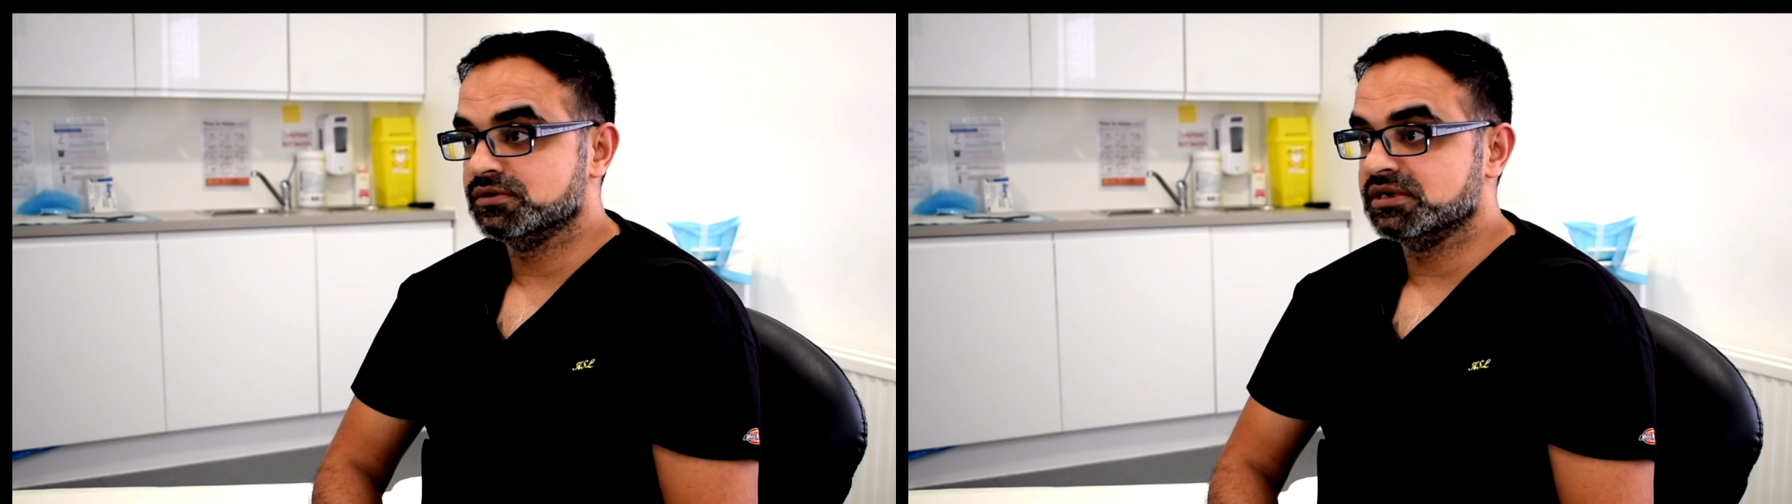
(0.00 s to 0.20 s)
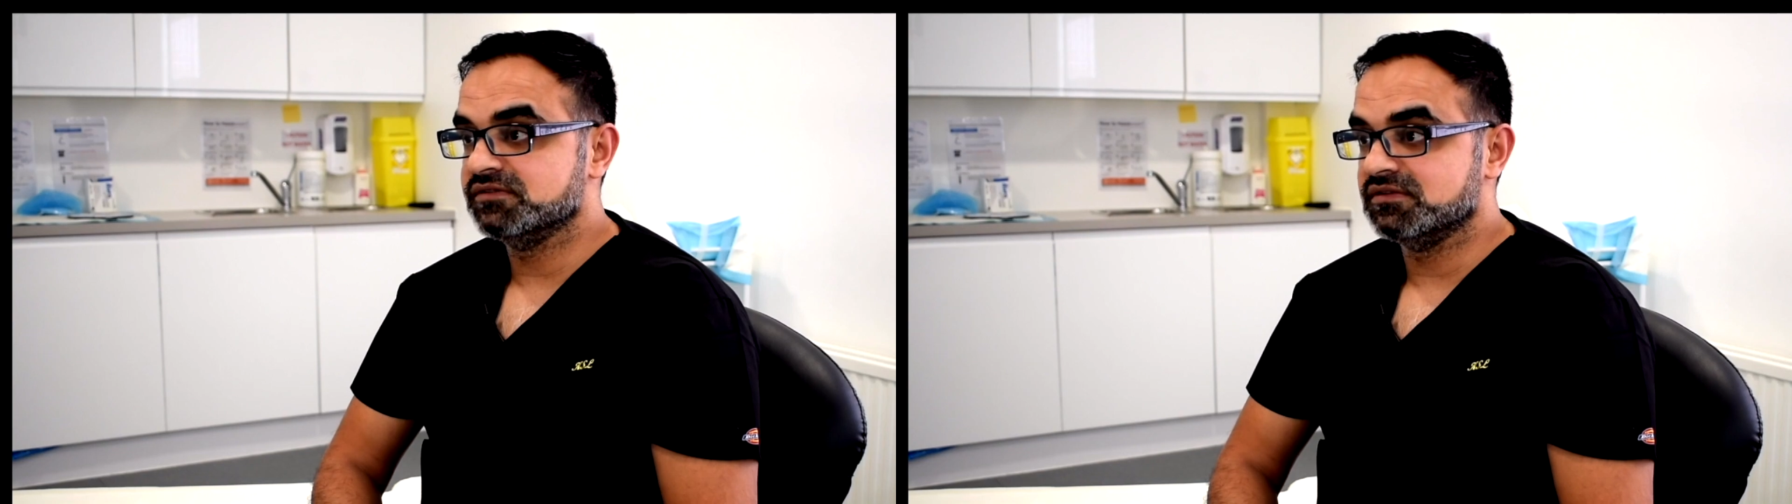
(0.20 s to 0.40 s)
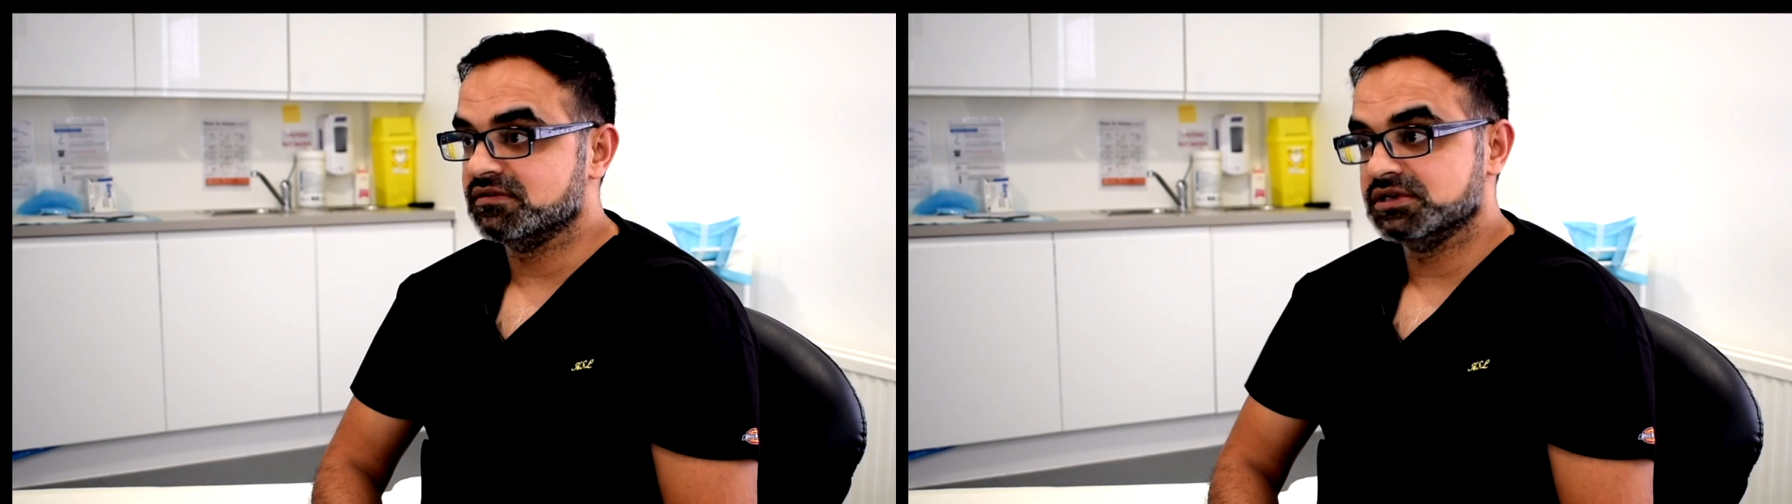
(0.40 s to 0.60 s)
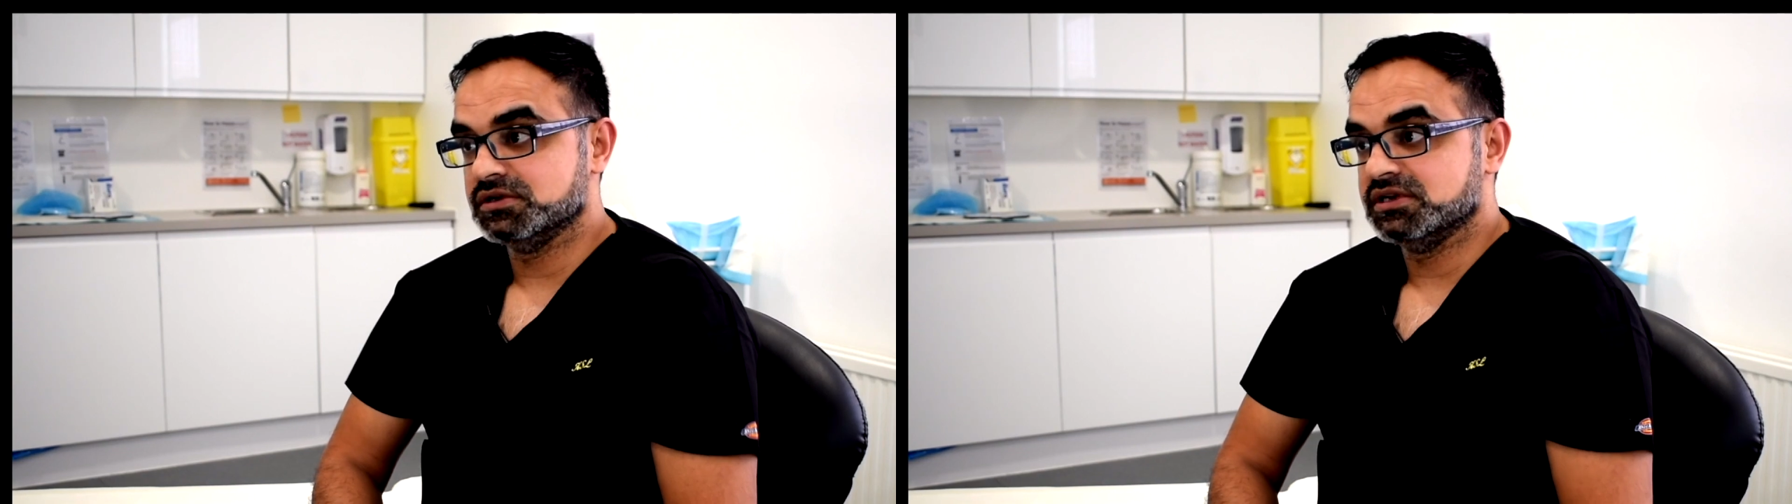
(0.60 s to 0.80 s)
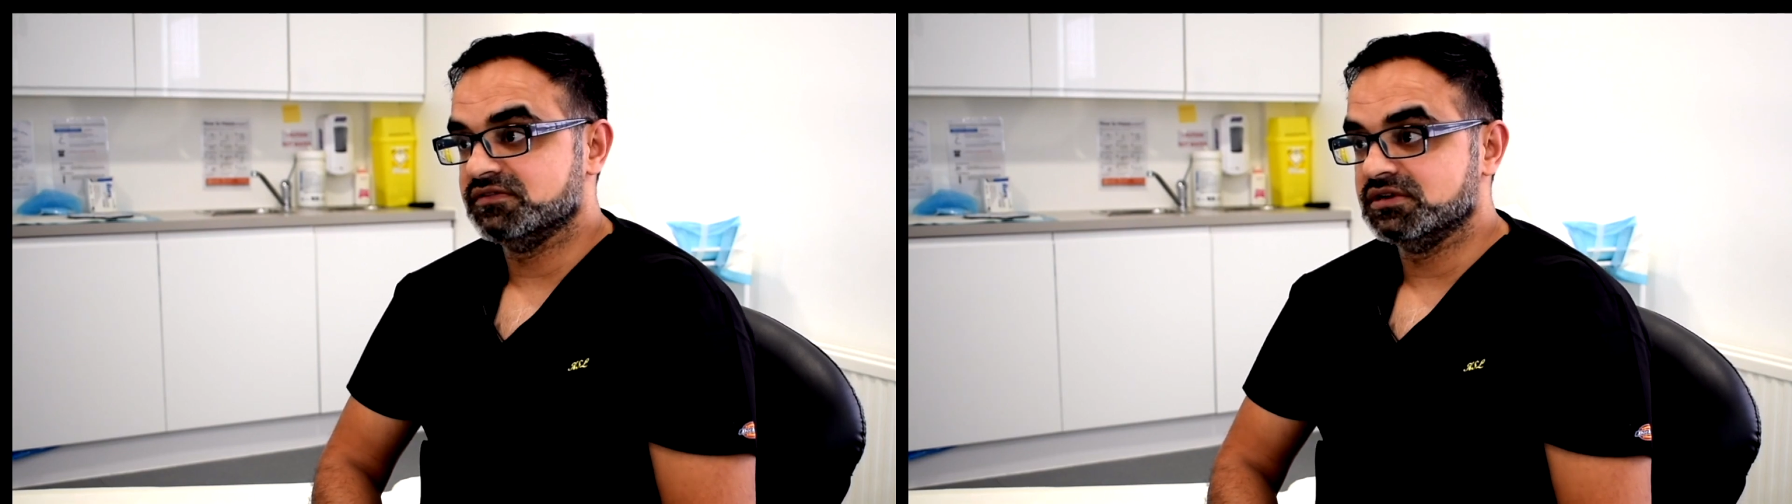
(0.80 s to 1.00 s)
you live
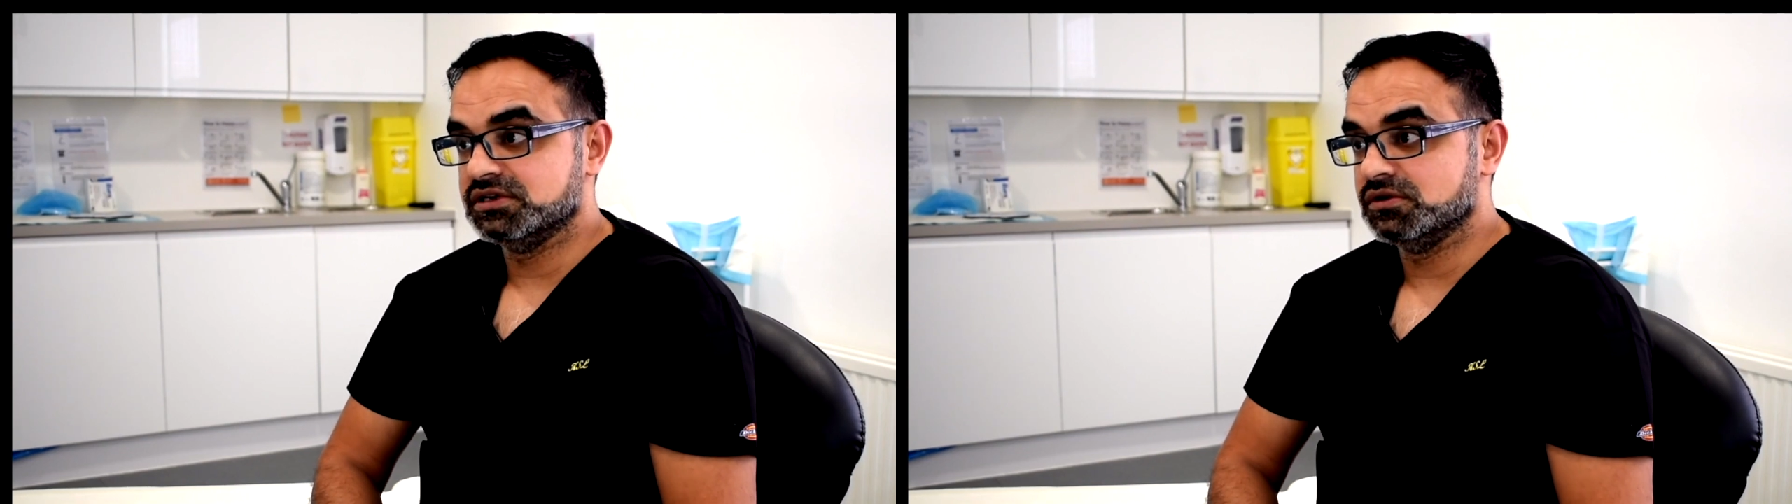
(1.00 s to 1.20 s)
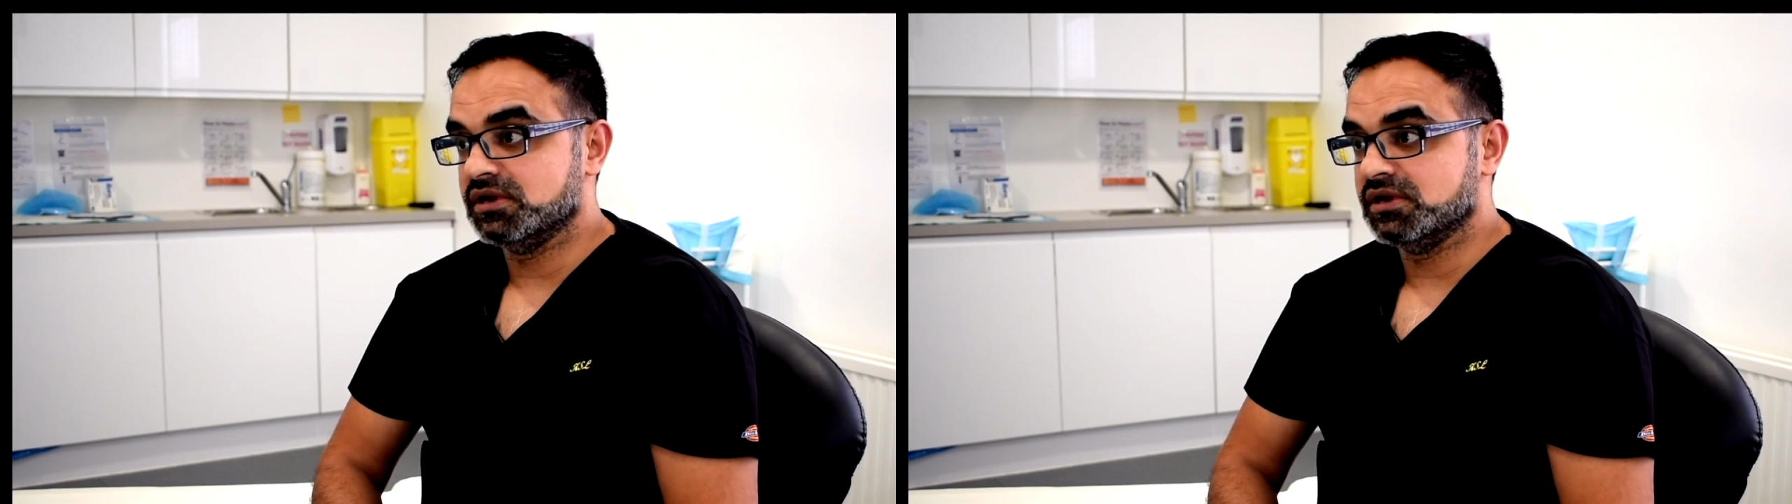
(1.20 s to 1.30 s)
your